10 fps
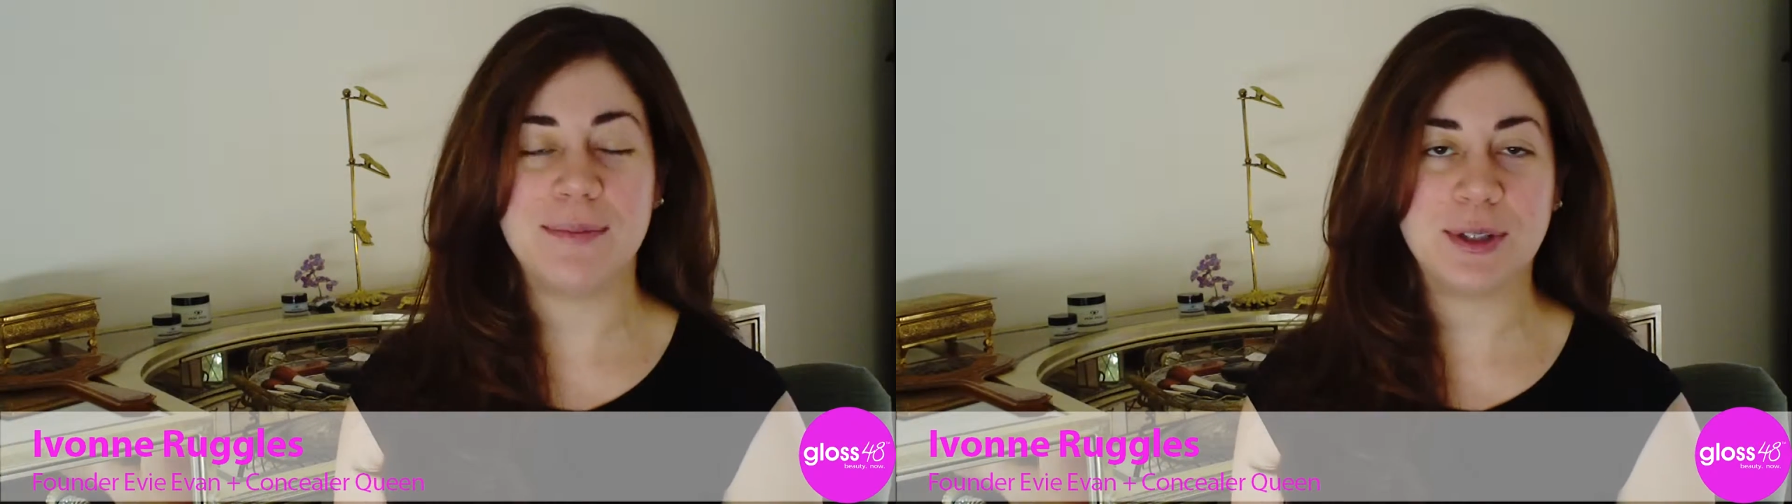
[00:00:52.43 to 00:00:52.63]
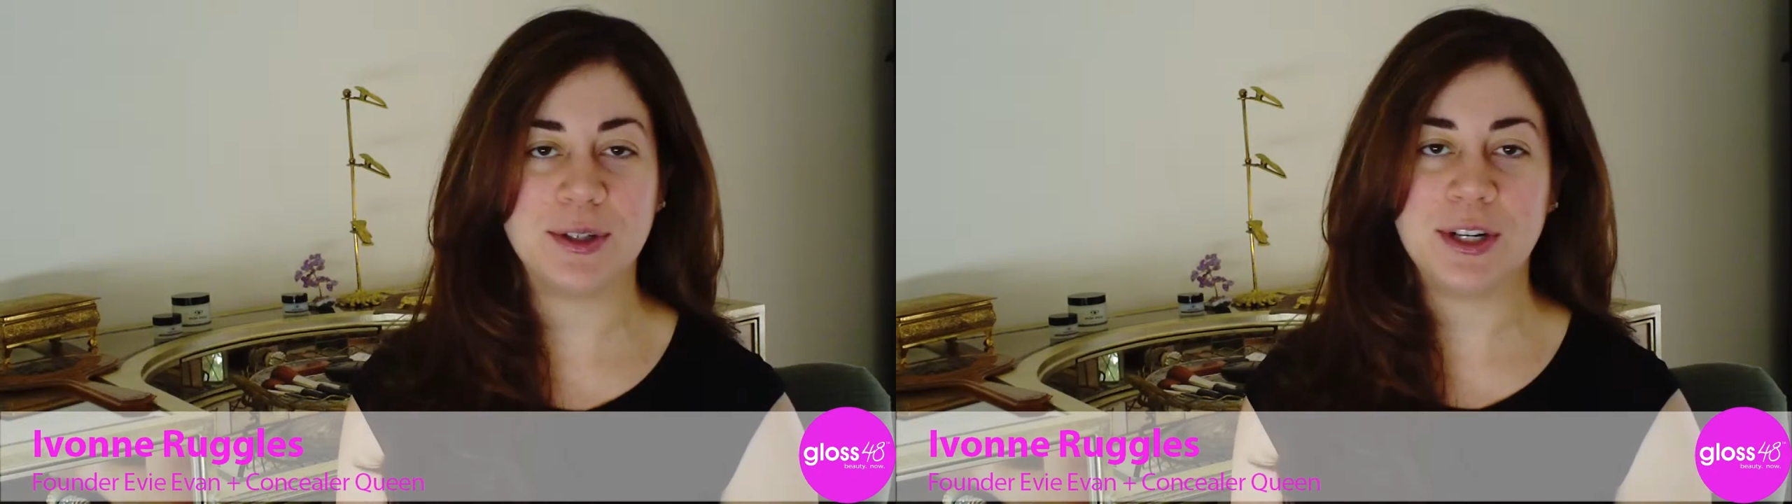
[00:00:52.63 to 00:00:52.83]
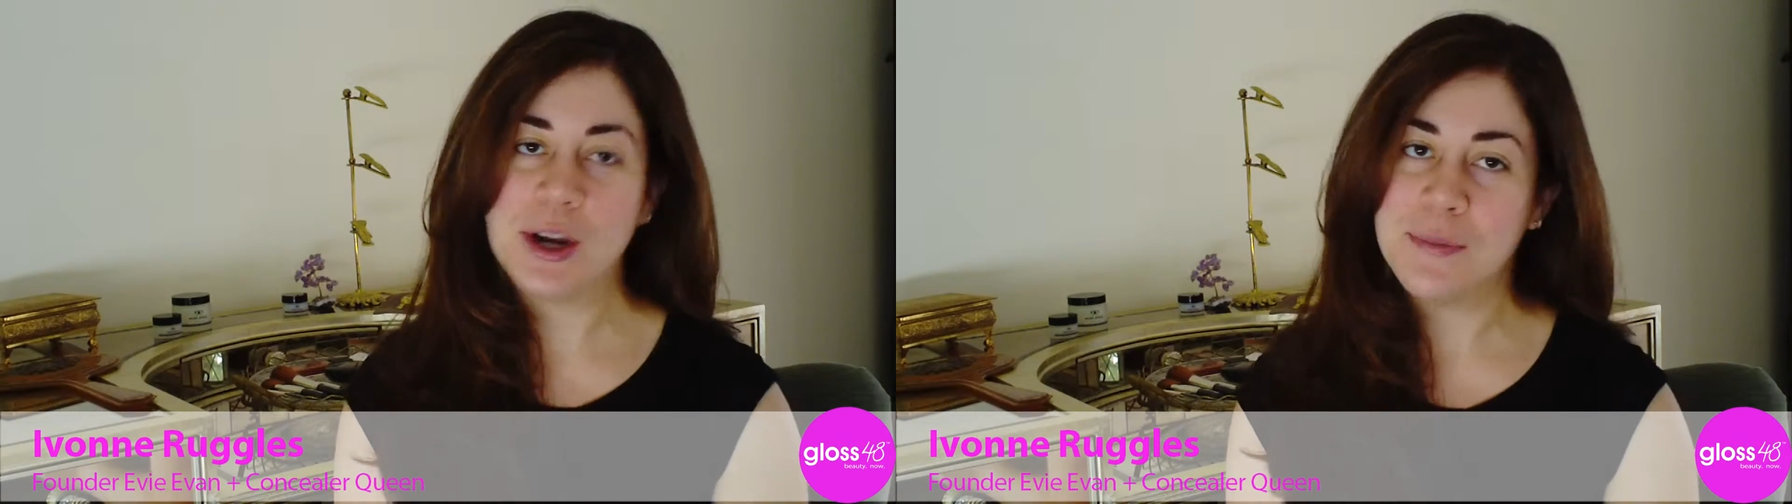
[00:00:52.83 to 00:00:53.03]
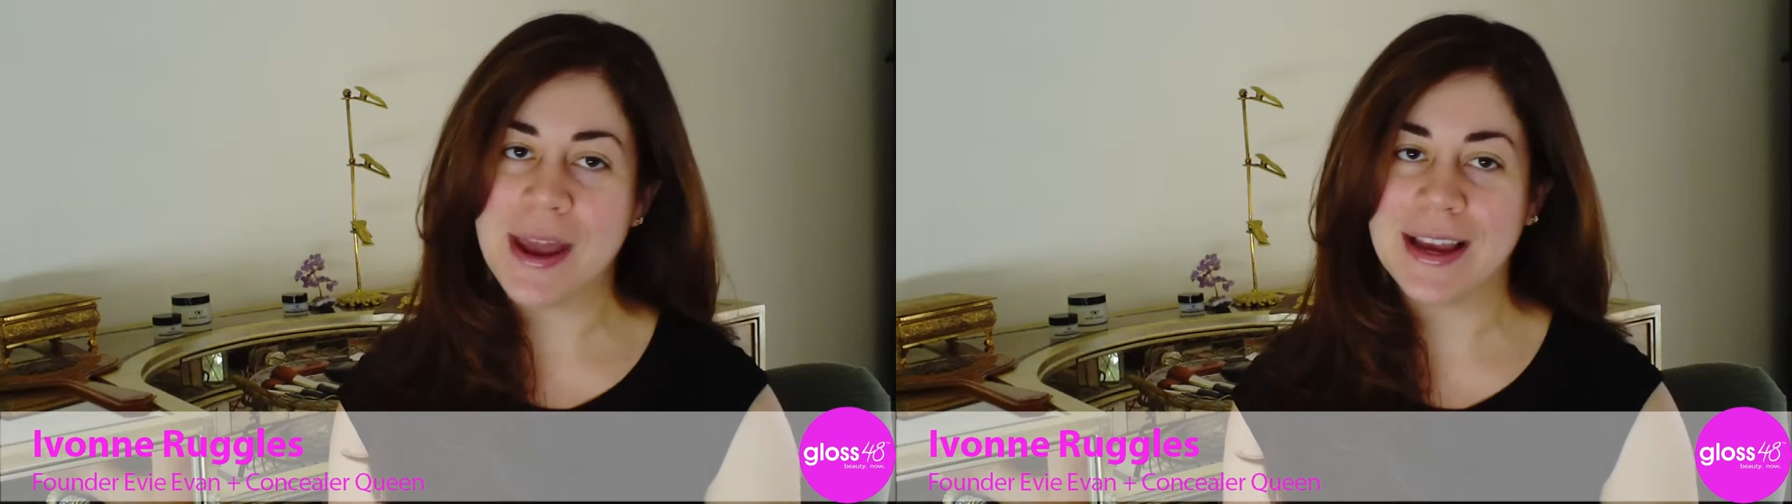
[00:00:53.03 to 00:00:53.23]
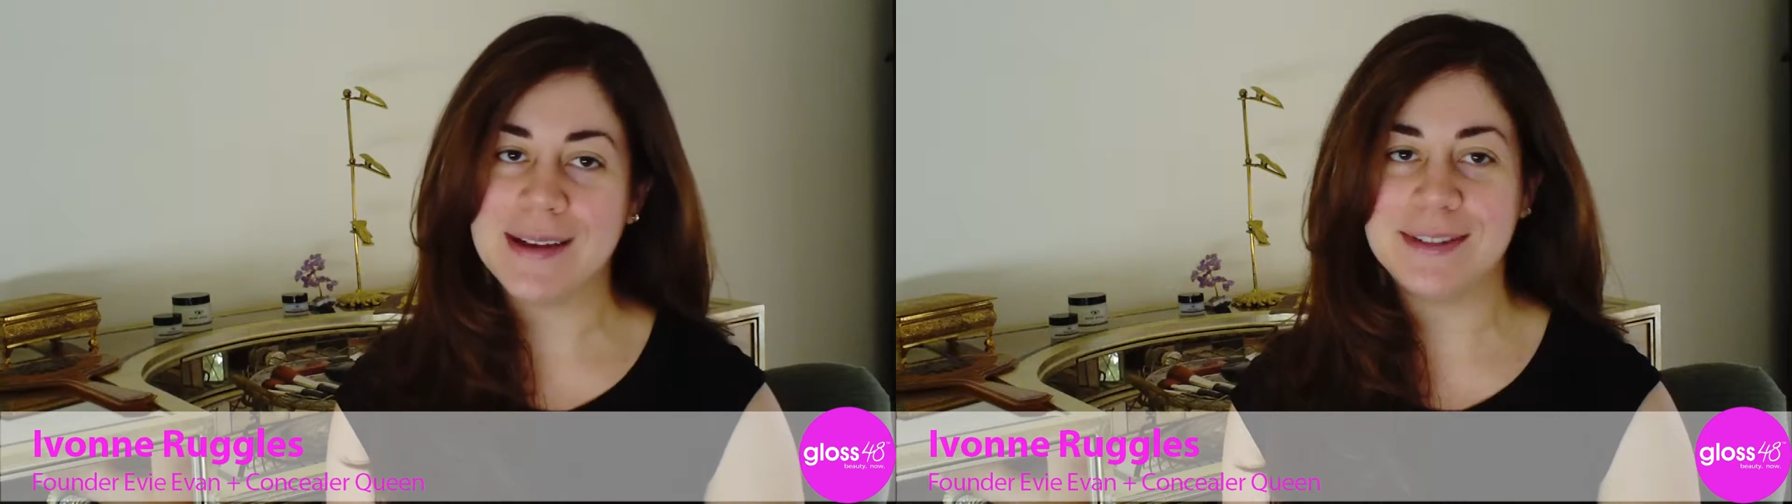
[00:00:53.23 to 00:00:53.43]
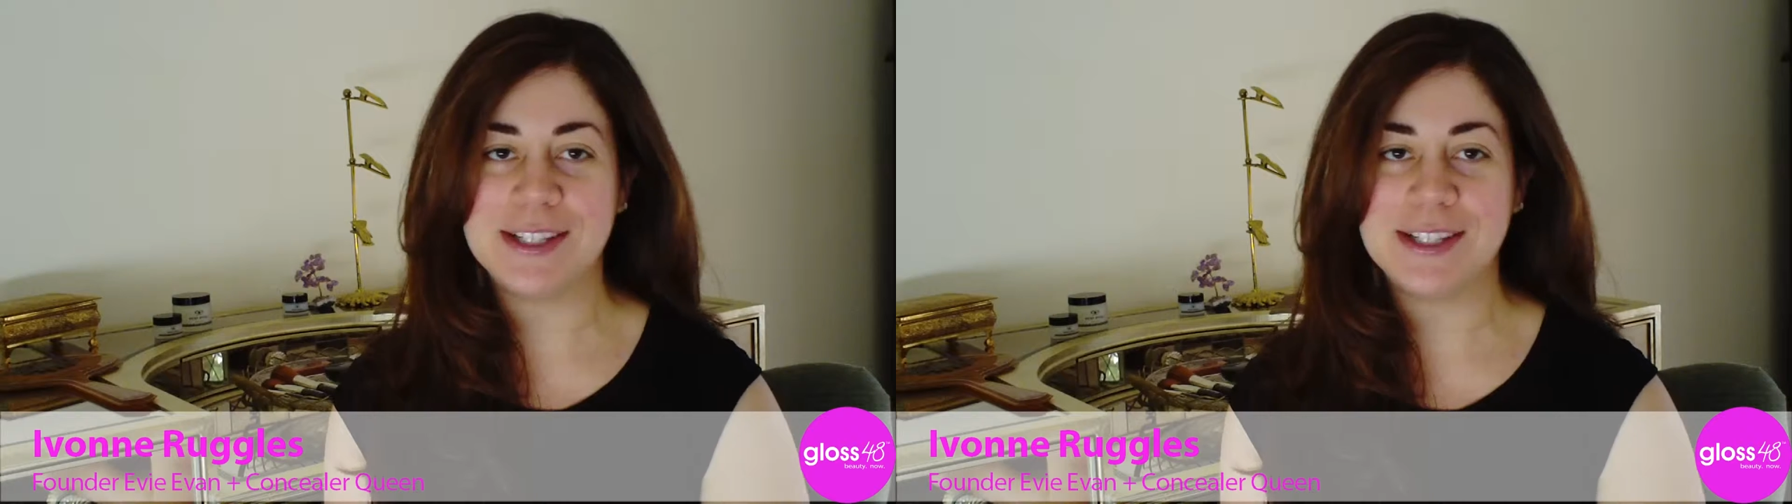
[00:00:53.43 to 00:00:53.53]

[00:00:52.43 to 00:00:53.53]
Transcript: absolutely no makeup,